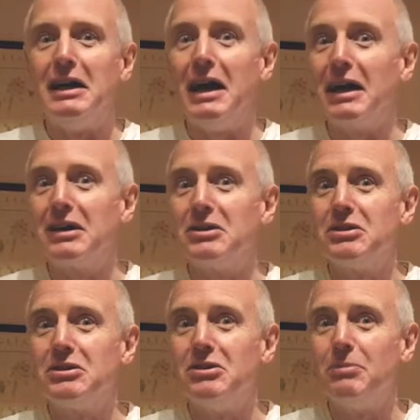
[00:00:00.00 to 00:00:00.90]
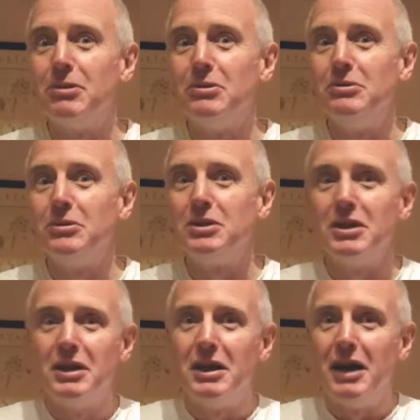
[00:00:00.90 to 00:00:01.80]
Extra Brut,
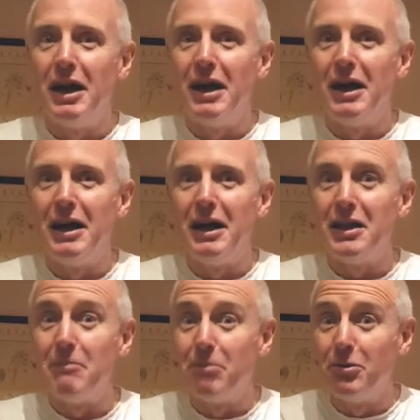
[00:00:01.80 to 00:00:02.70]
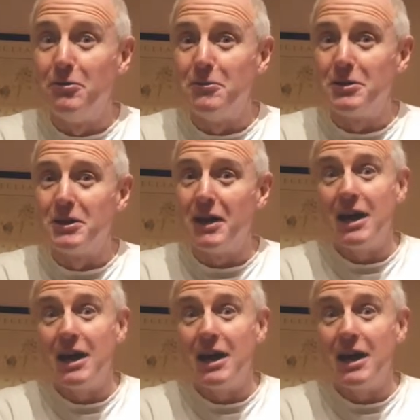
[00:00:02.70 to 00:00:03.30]
and then Brut,